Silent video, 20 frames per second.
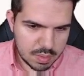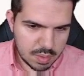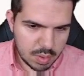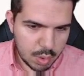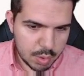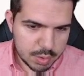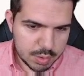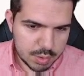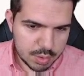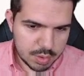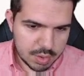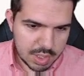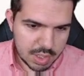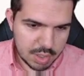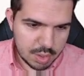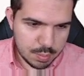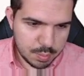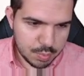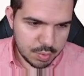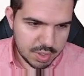also
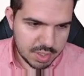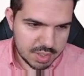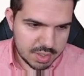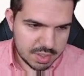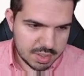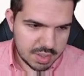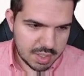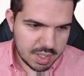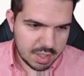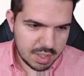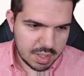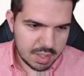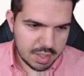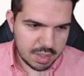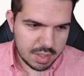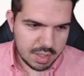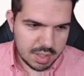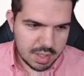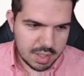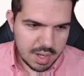Shadow Priest
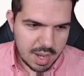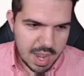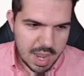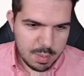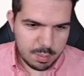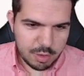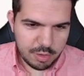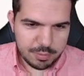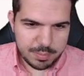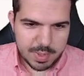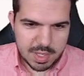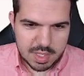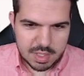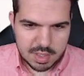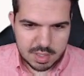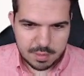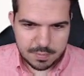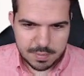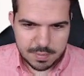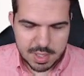and Handbuff
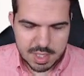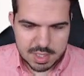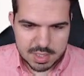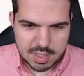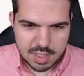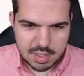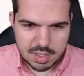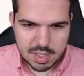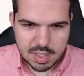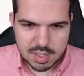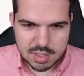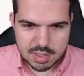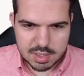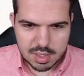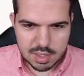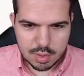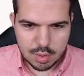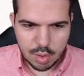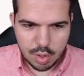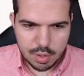Paladin and Face Hunter are
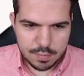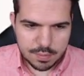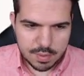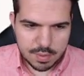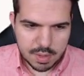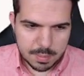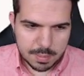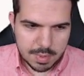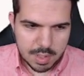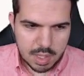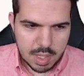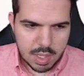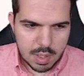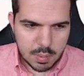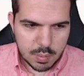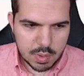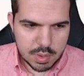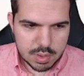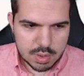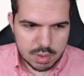still coin flip,
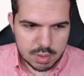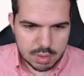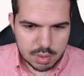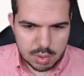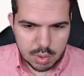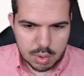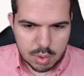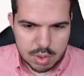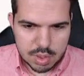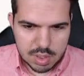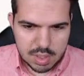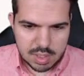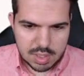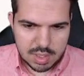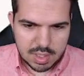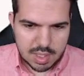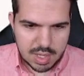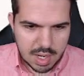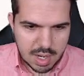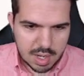which
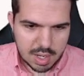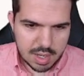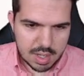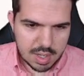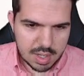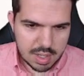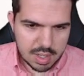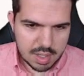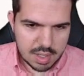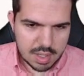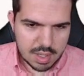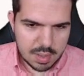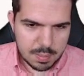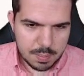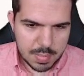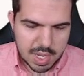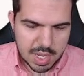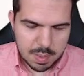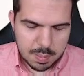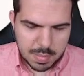usually are a
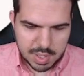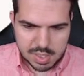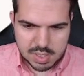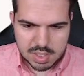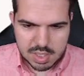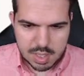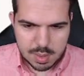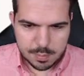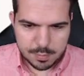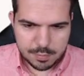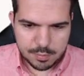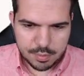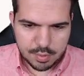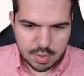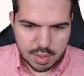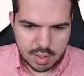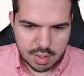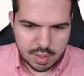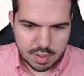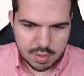bad matchup
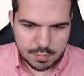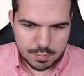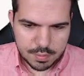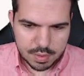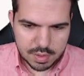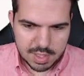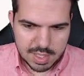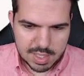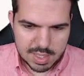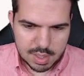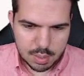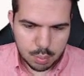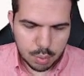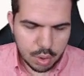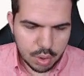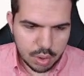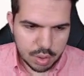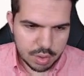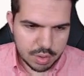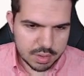for the other
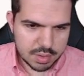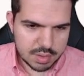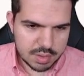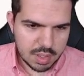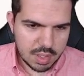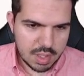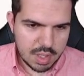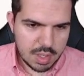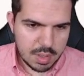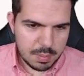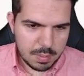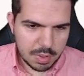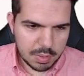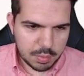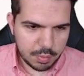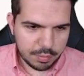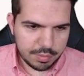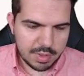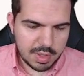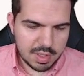Warlocks.
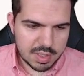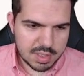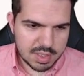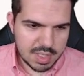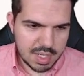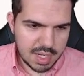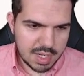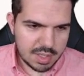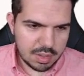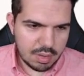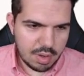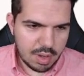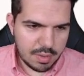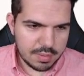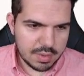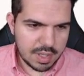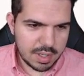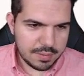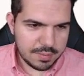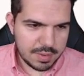But with this deck, you have
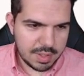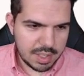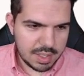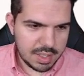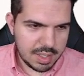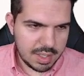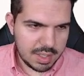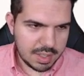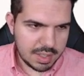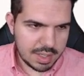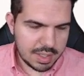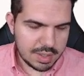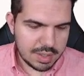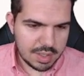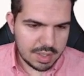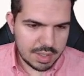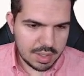enough healing and